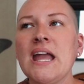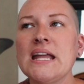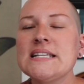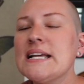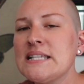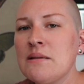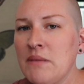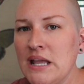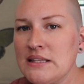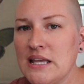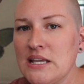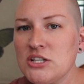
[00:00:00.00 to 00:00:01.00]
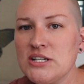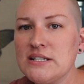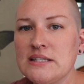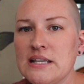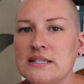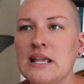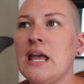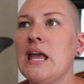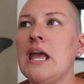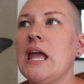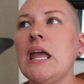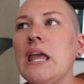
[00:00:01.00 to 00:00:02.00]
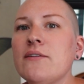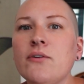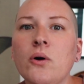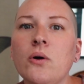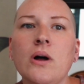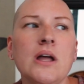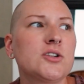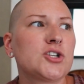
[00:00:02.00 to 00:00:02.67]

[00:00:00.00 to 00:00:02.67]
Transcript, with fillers: it doesn't mean that he's just this evil,